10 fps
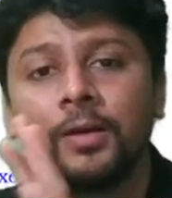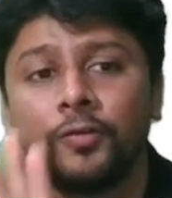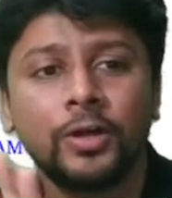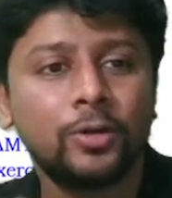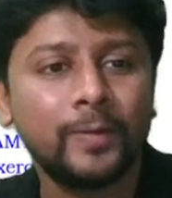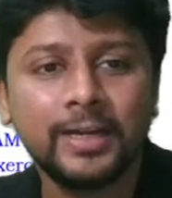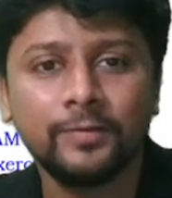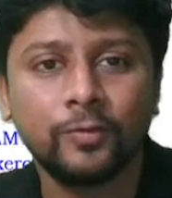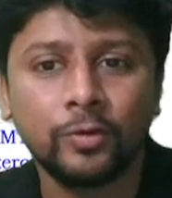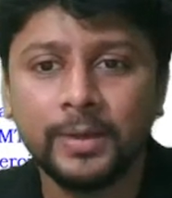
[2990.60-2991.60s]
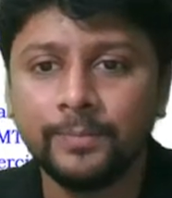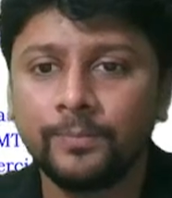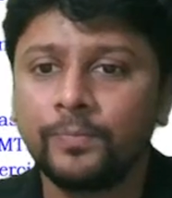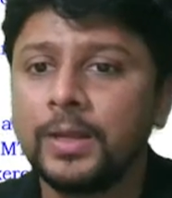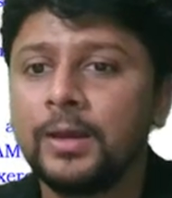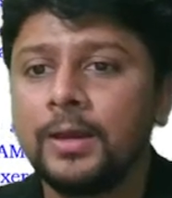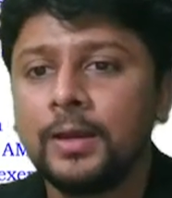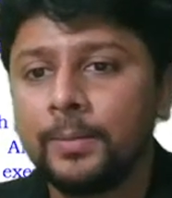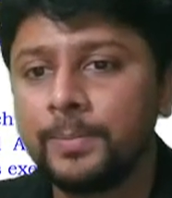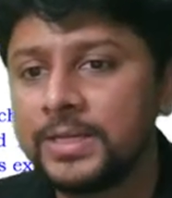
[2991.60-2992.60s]
for 24B.
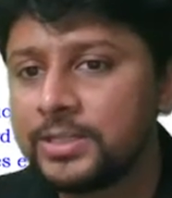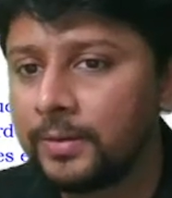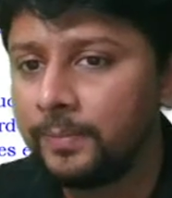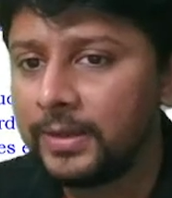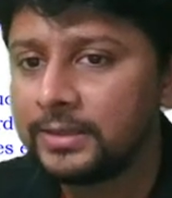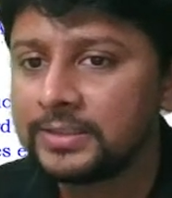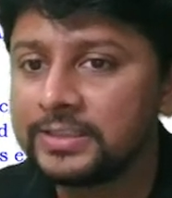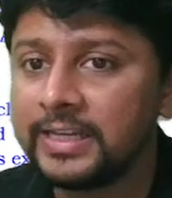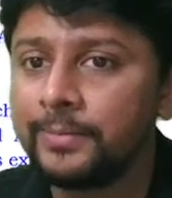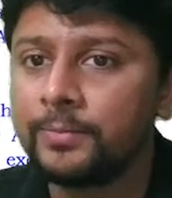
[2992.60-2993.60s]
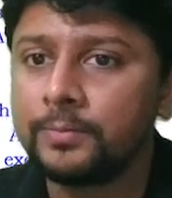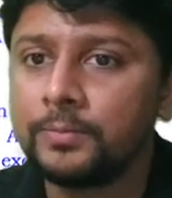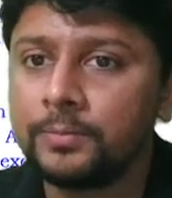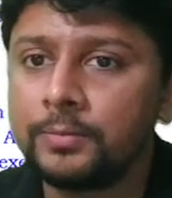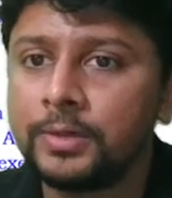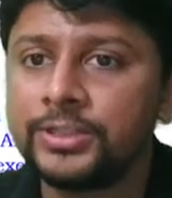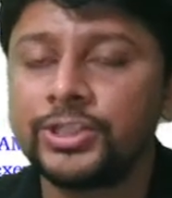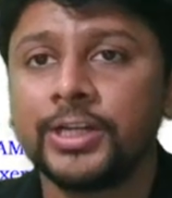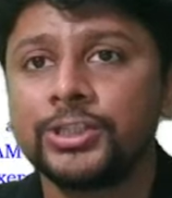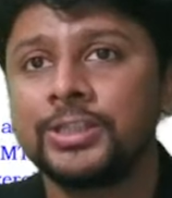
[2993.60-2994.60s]
PGBP, the same
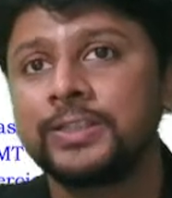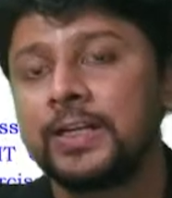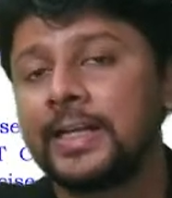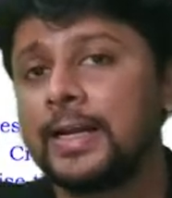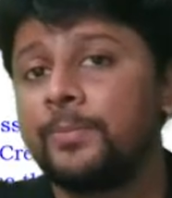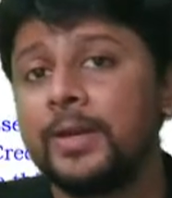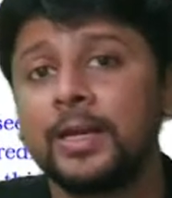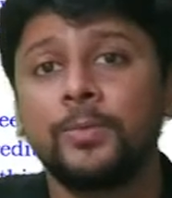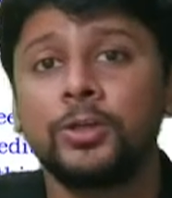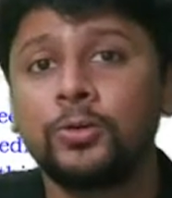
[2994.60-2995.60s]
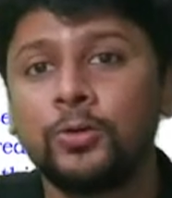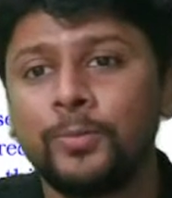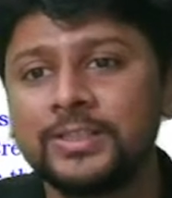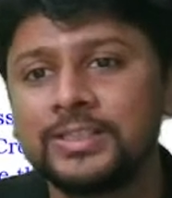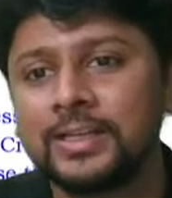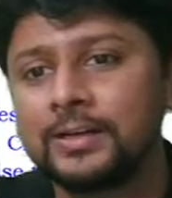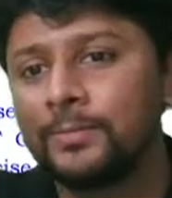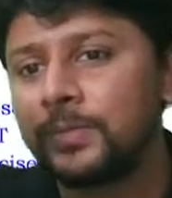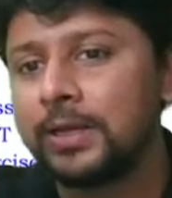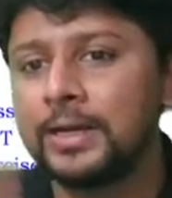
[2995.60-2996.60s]
restrictions that are applicable to domestic
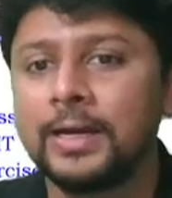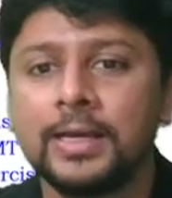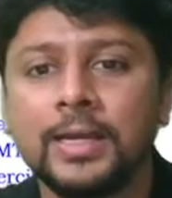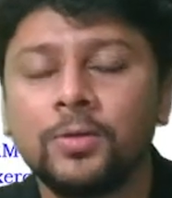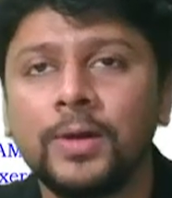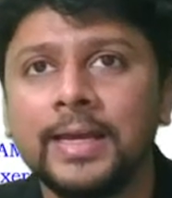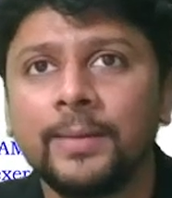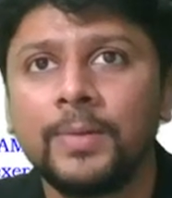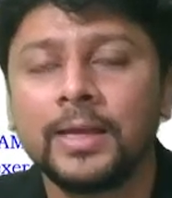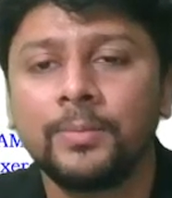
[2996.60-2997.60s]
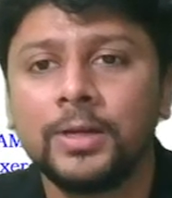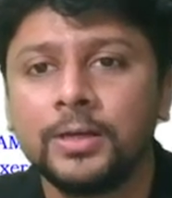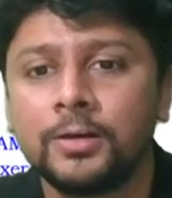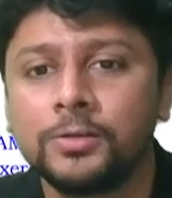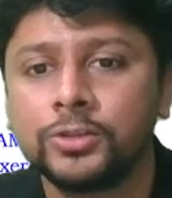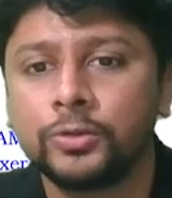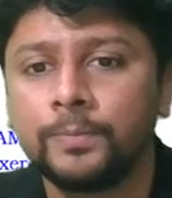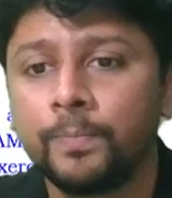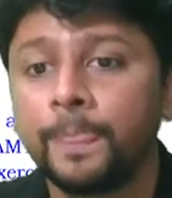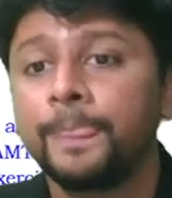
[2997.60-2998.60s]
company are equally applicable here also.
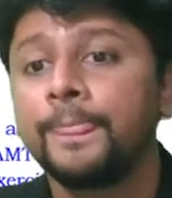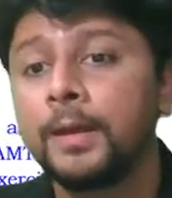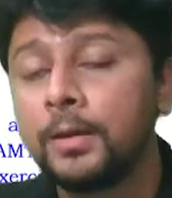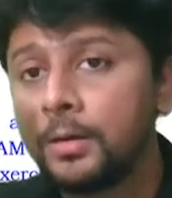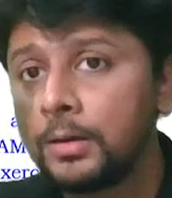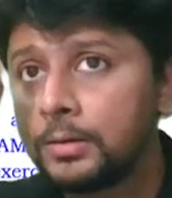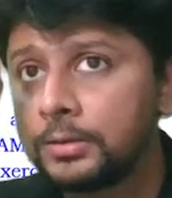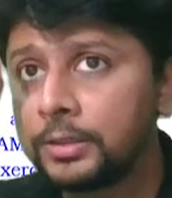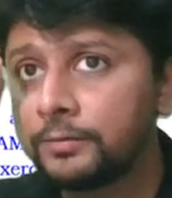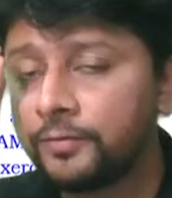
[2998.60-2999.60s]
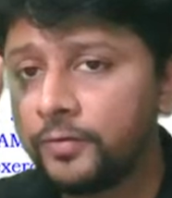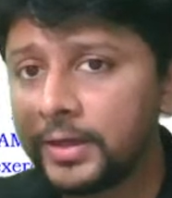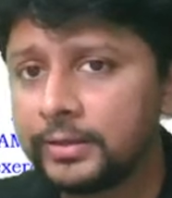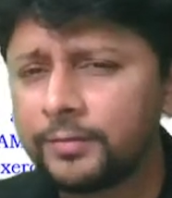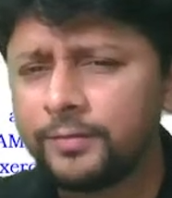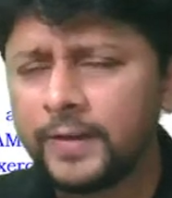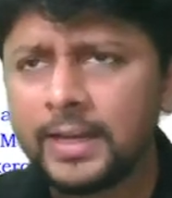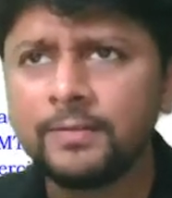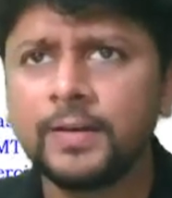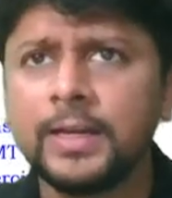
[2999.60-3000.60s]
The
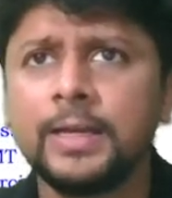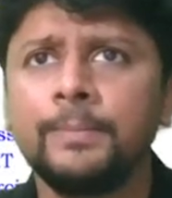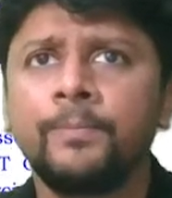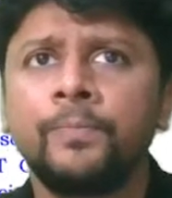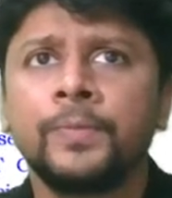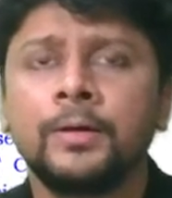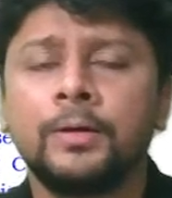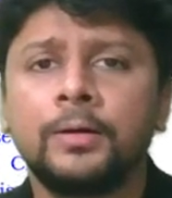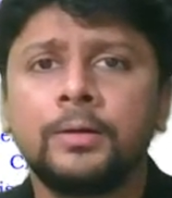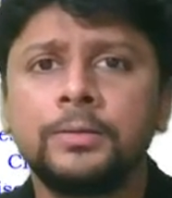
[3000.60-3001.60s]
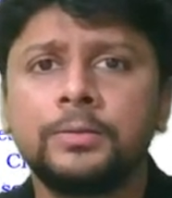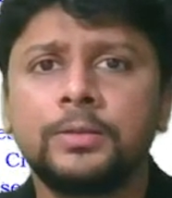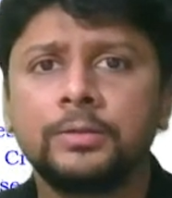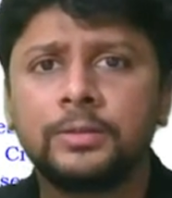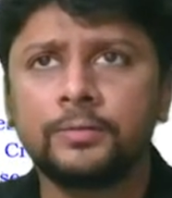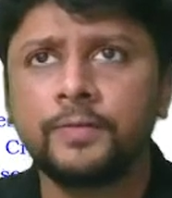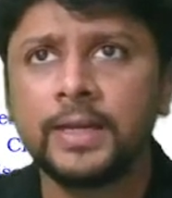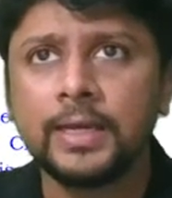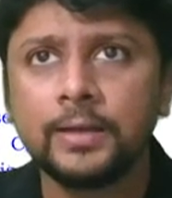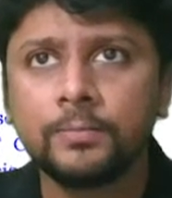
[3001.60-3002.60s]
very, very The
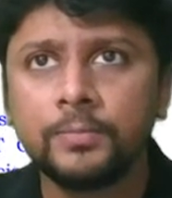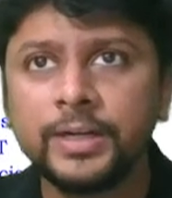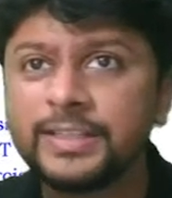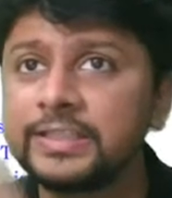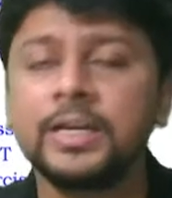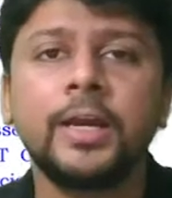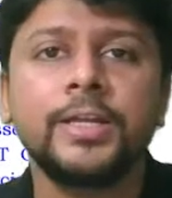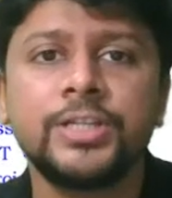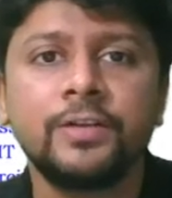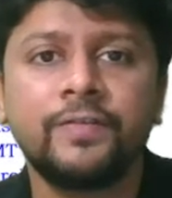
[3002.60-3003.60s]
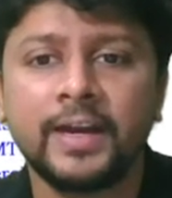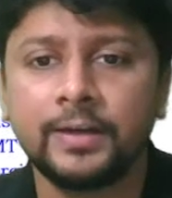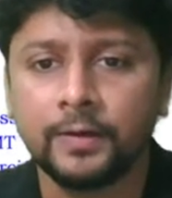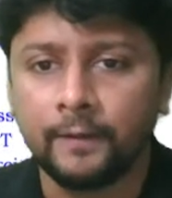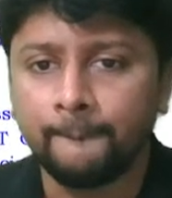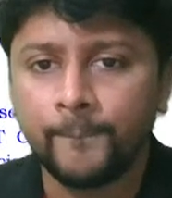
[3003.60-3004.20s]
very discouraging factor,